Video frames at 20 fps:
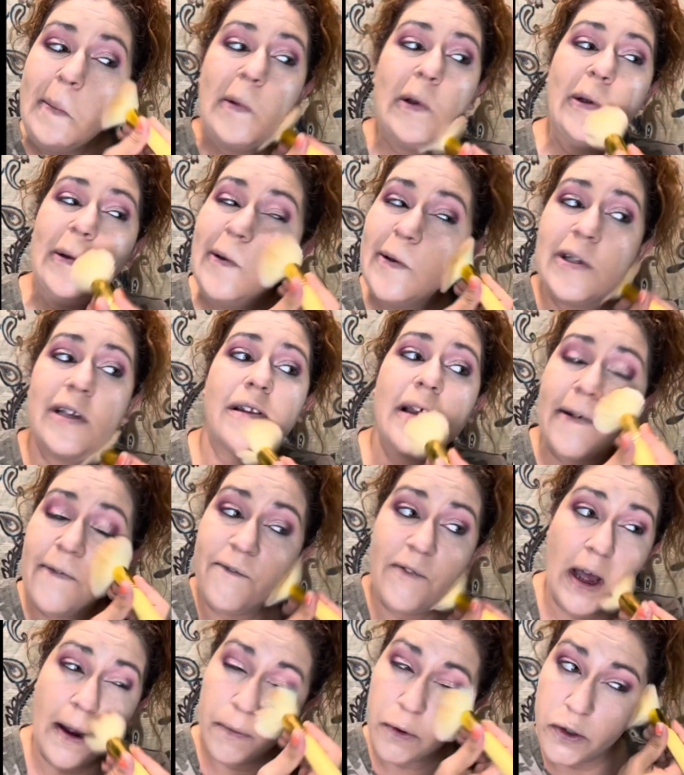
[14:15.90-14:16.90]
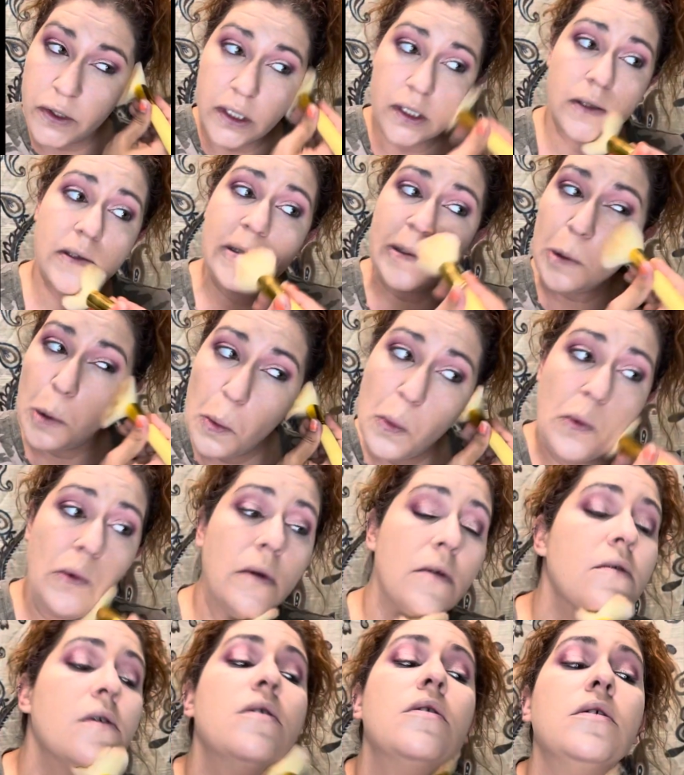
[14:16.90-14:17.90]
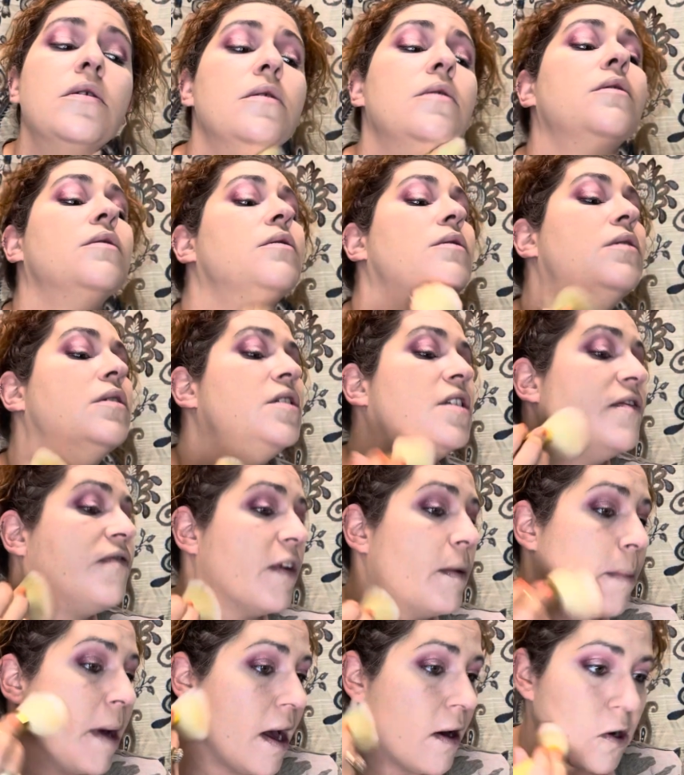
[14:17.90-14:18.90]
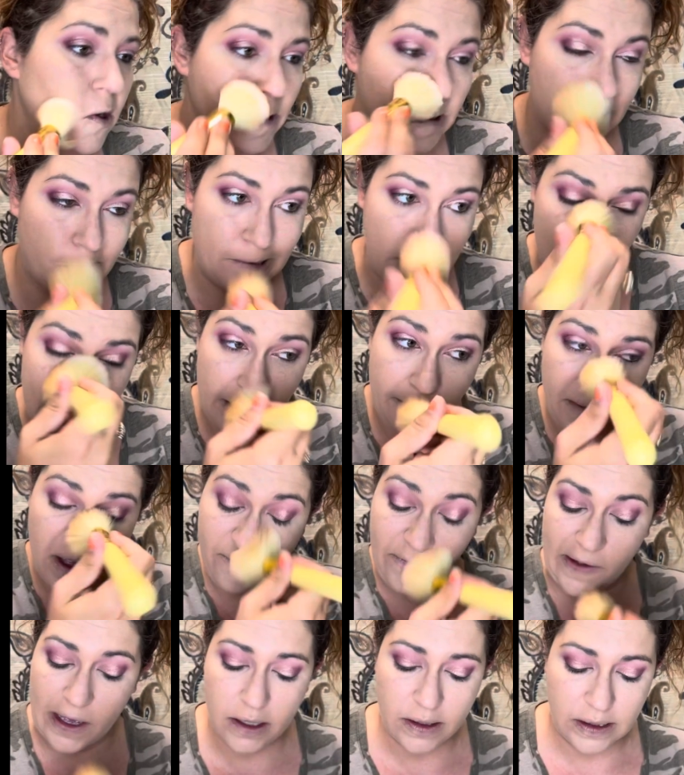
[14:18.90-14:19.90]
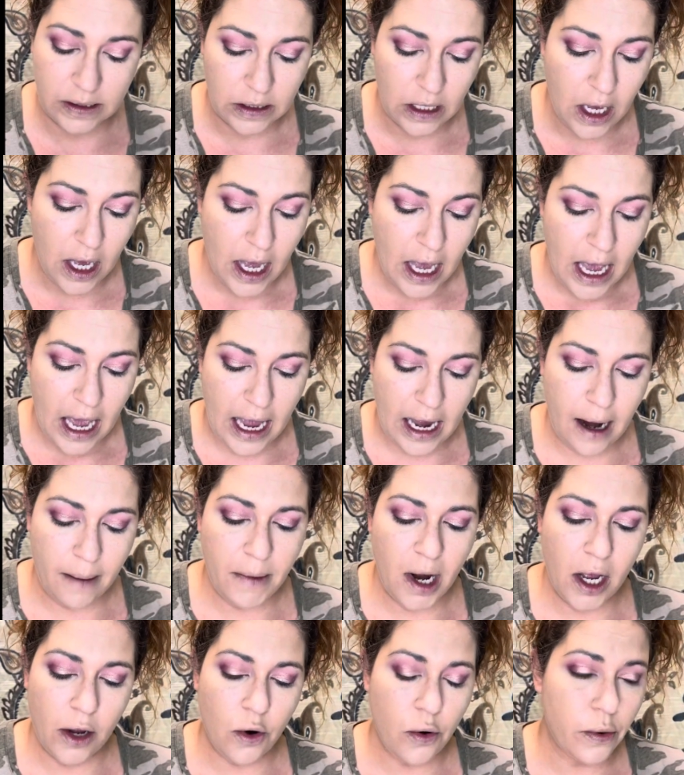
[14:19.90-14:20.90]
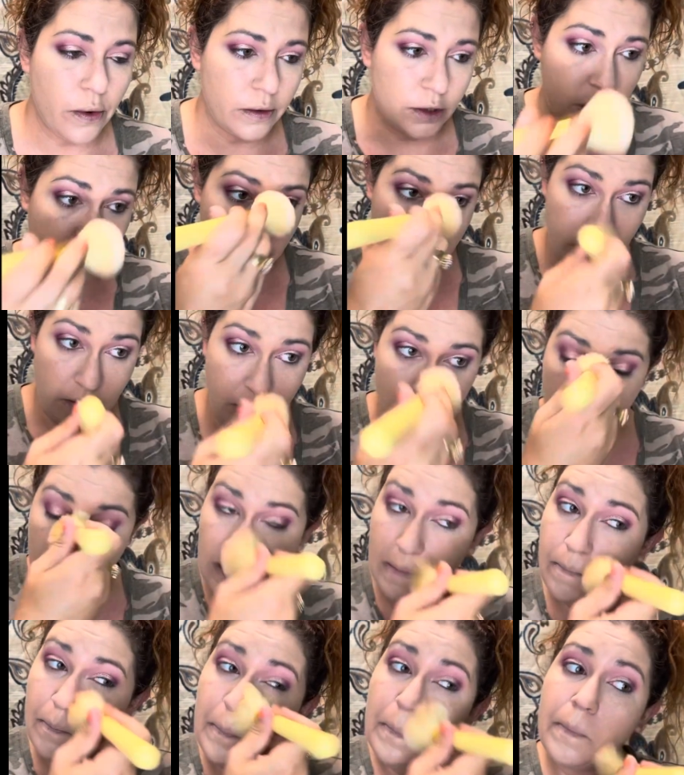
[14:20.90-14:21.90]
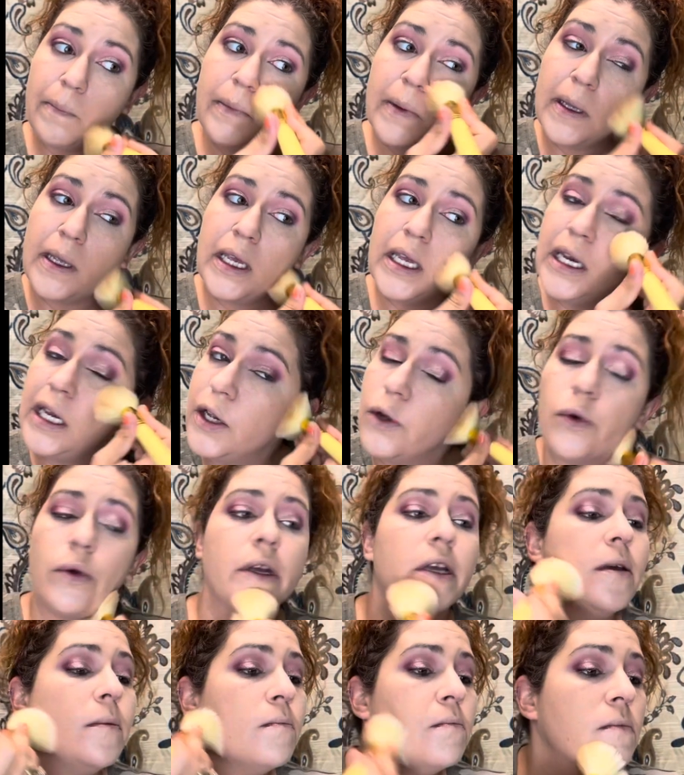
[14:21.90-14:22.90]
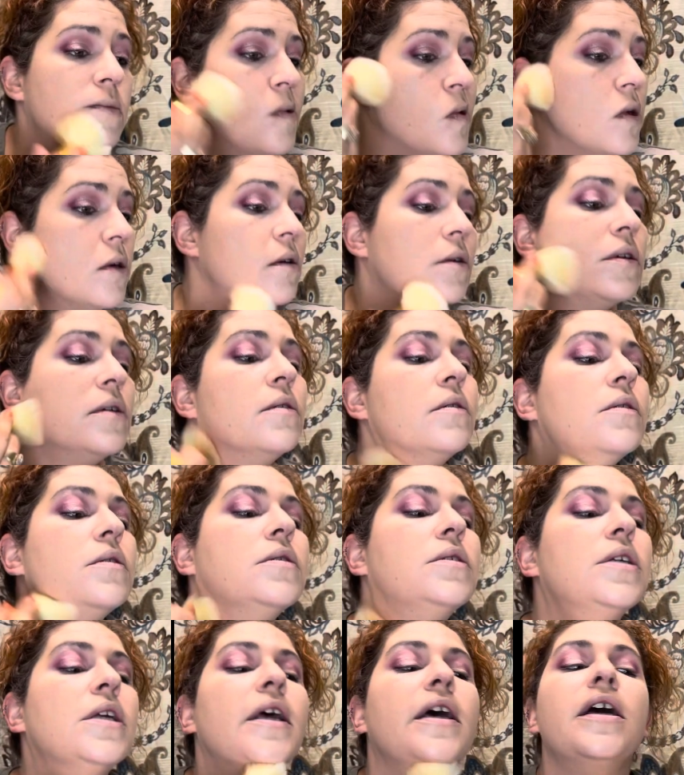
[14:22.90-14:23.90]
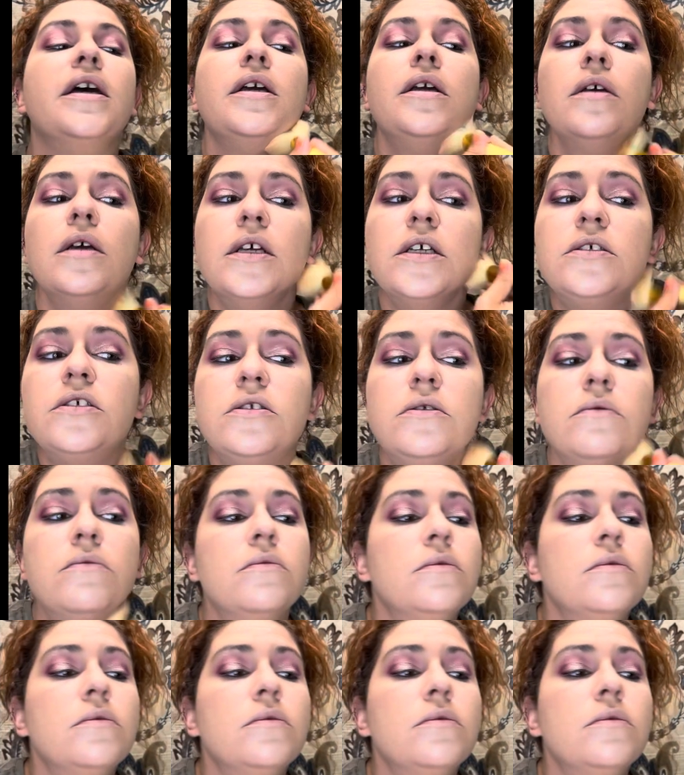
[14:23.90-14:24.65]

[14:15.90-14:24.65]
using like five or six different powders to set my face. And I'm not doing any cream today. It's